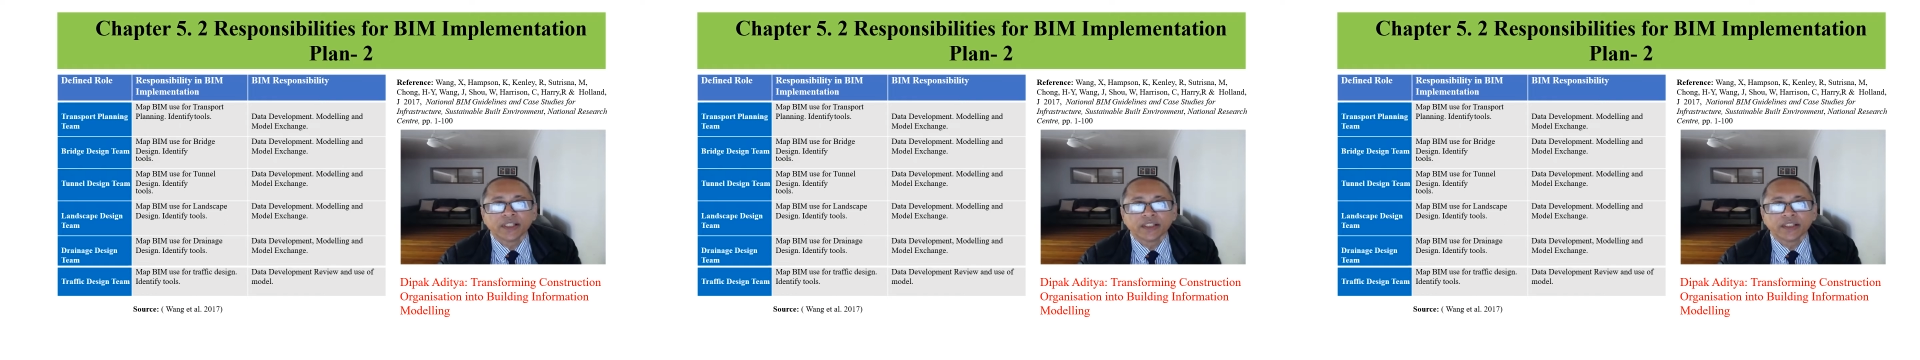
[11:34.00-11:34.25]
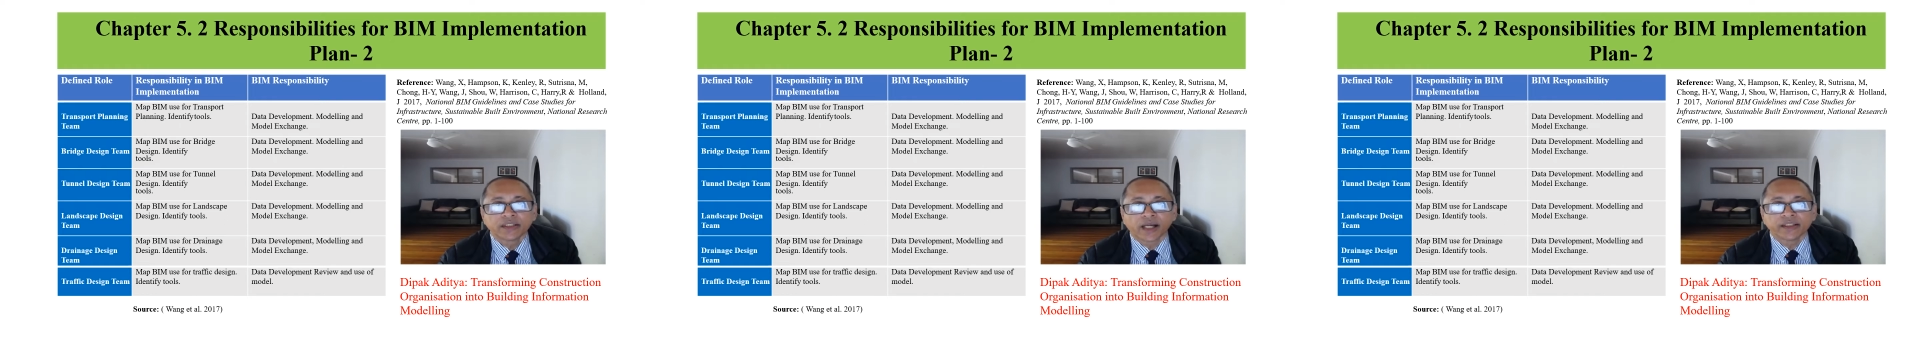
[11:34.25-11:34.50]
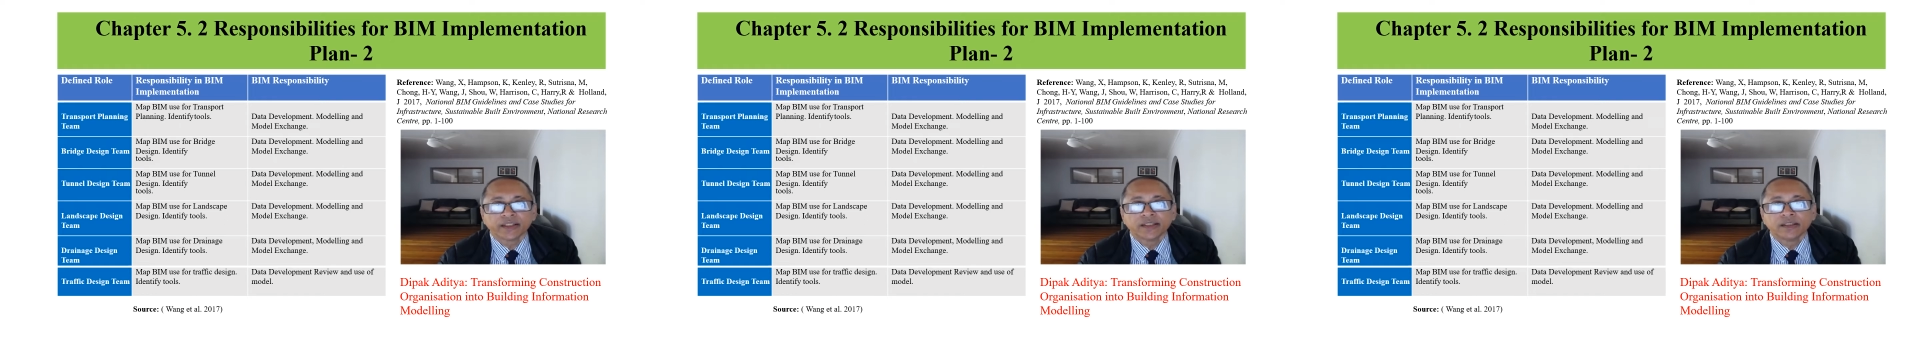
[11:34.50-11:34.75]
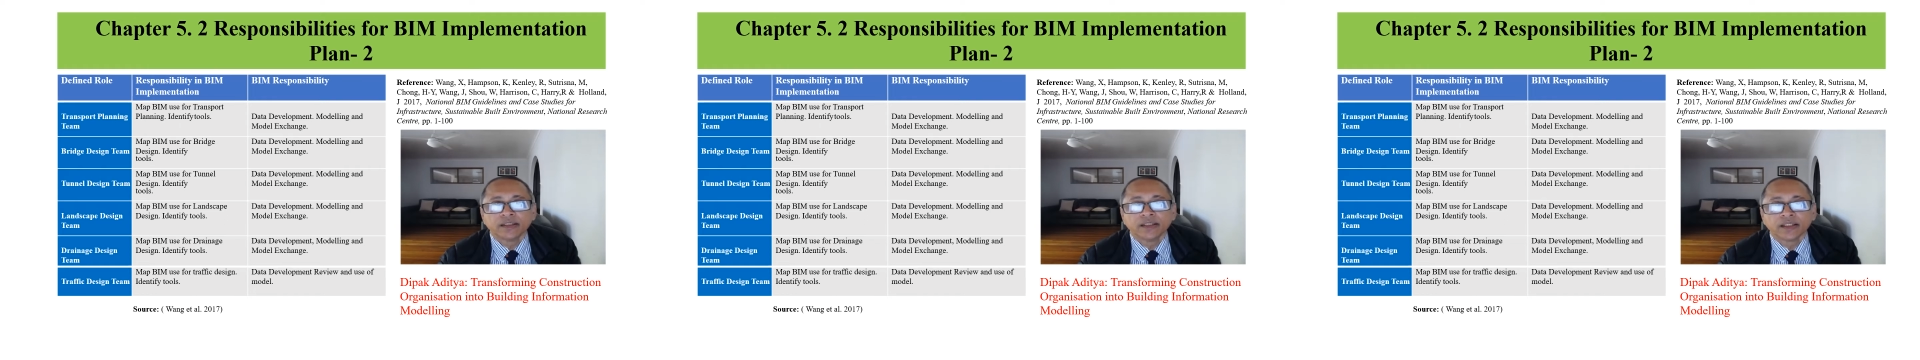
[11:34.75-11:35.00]
tunnel,
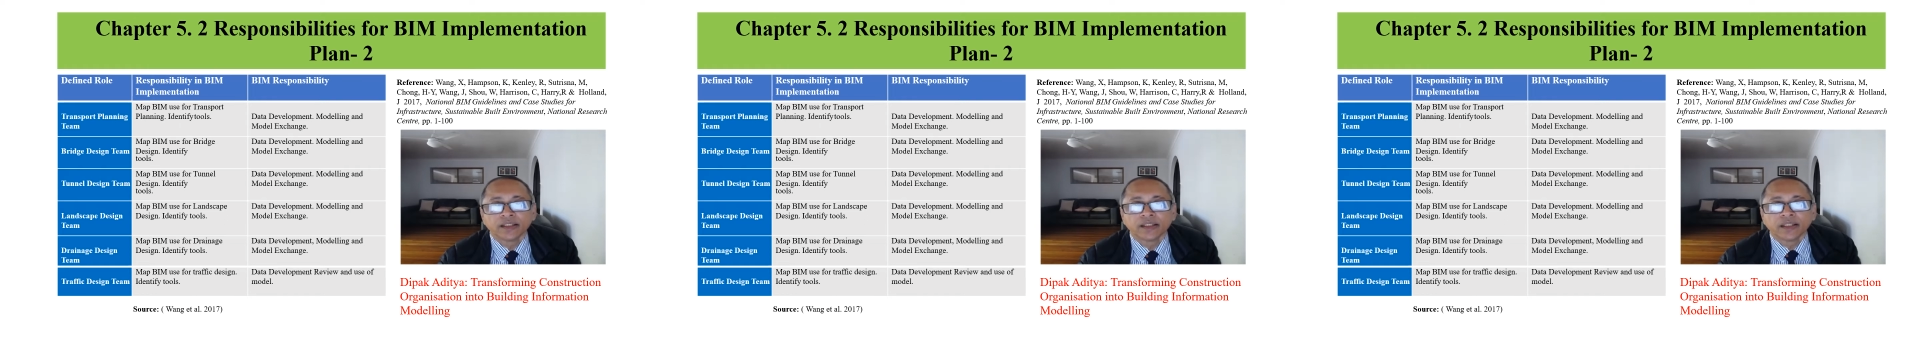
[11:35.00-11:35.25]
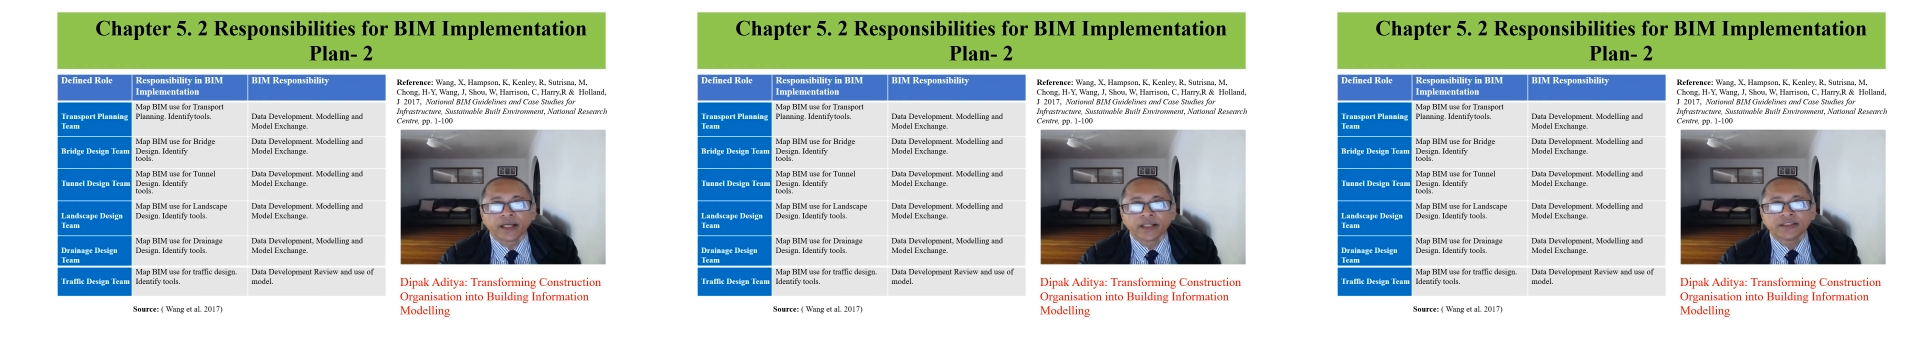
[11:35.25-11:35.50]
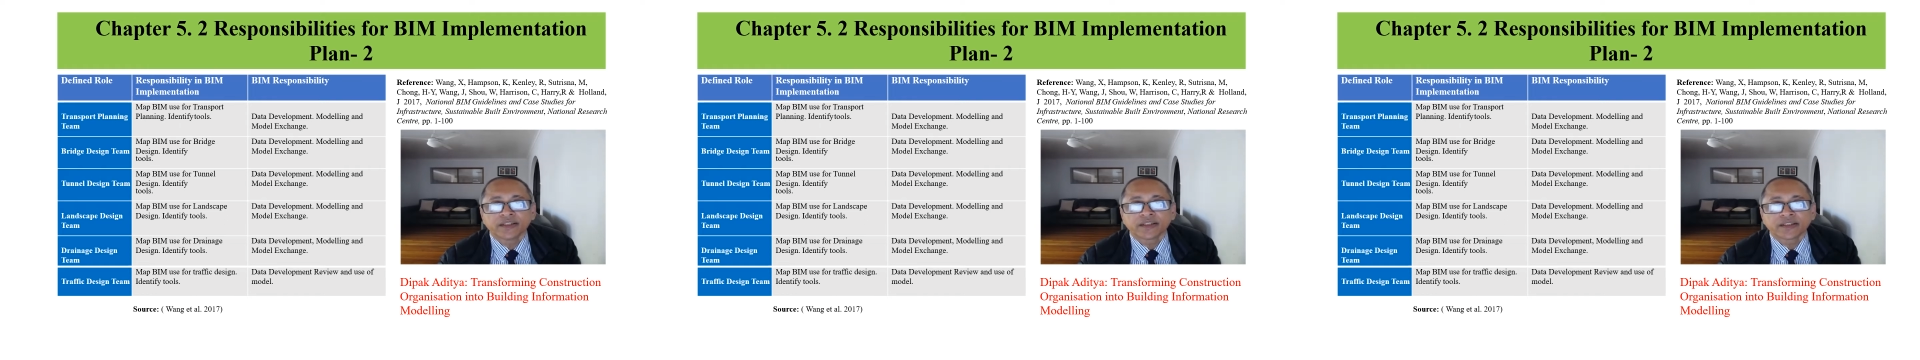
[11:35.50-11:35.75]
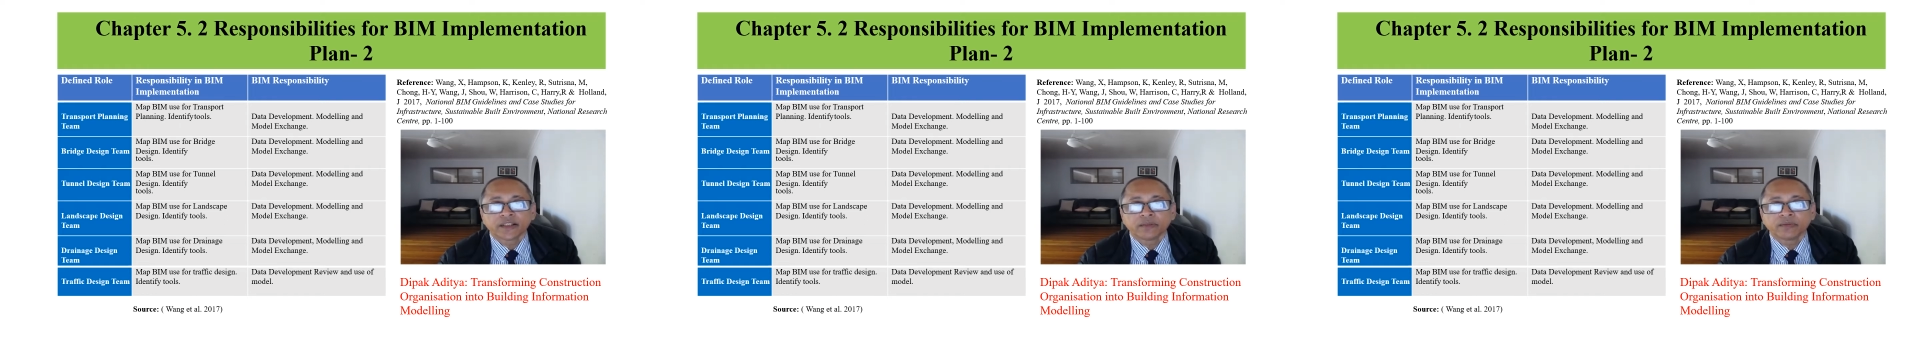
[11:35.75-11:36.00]

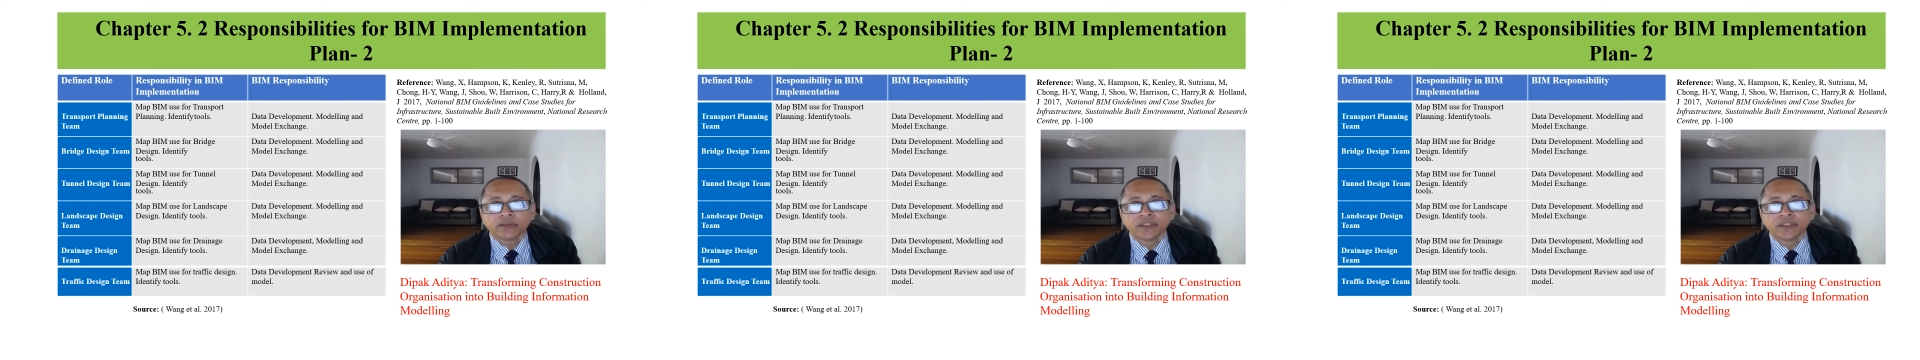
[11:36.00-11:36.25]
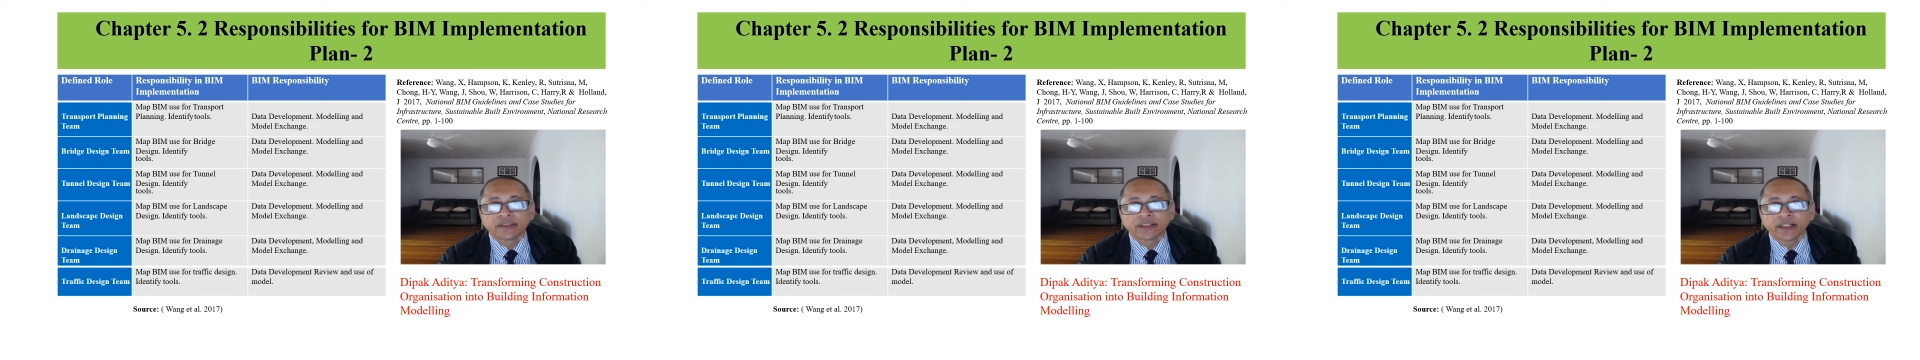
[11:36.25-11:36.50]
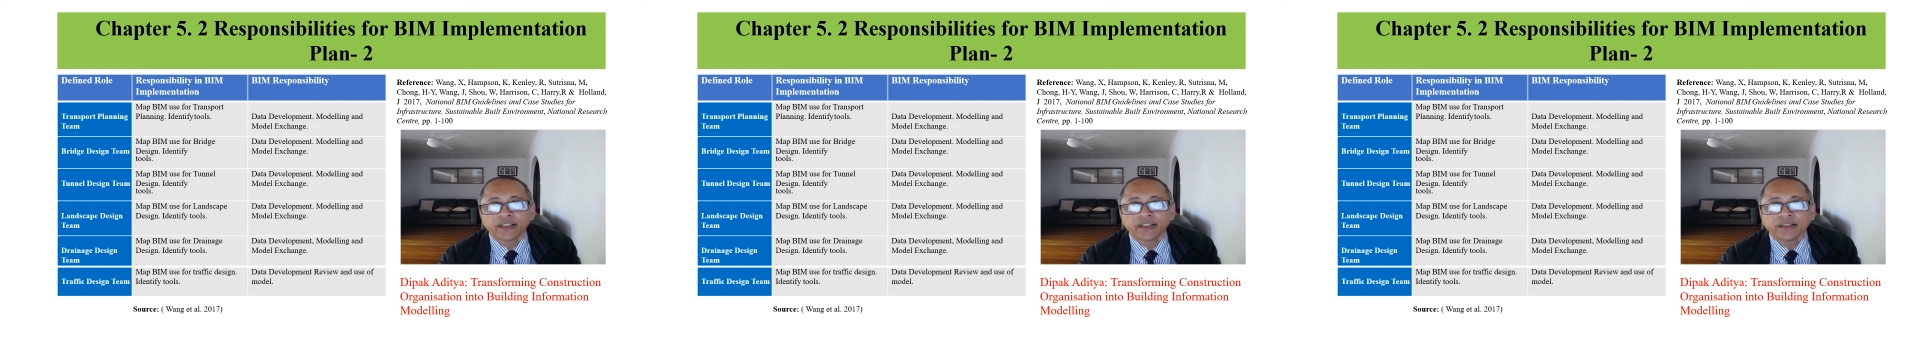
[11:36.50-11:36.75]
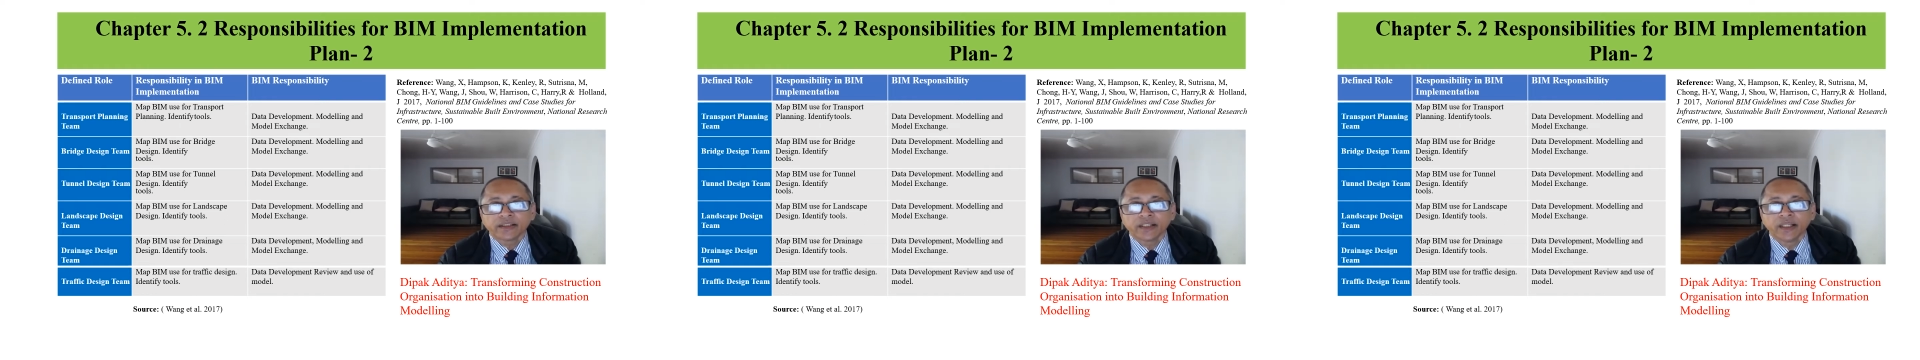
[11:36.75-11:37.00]
landscape,
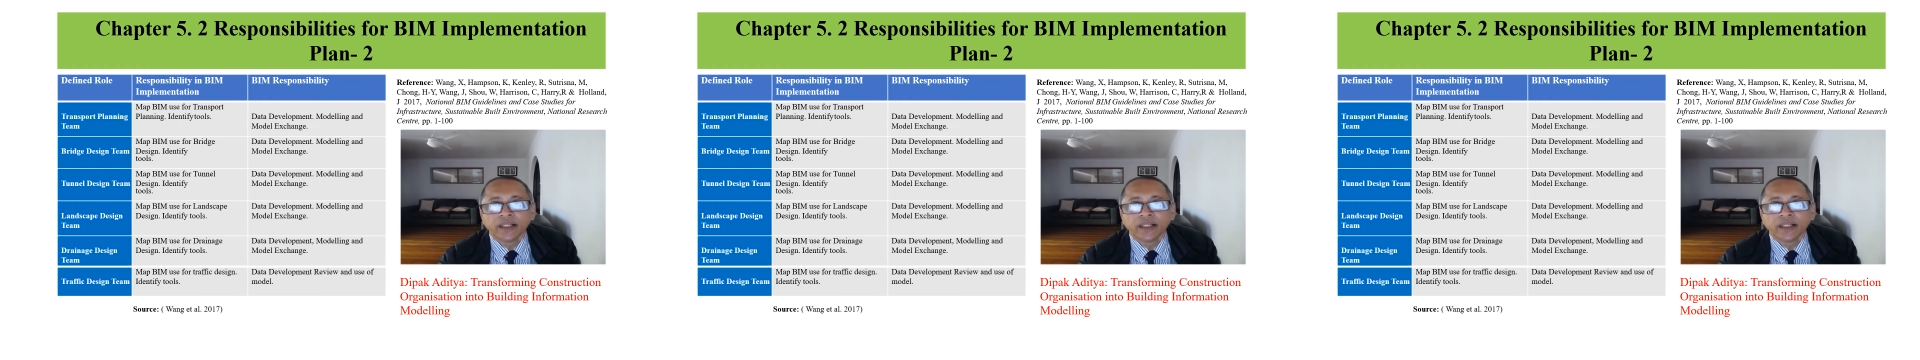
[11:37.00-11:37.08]
drainage,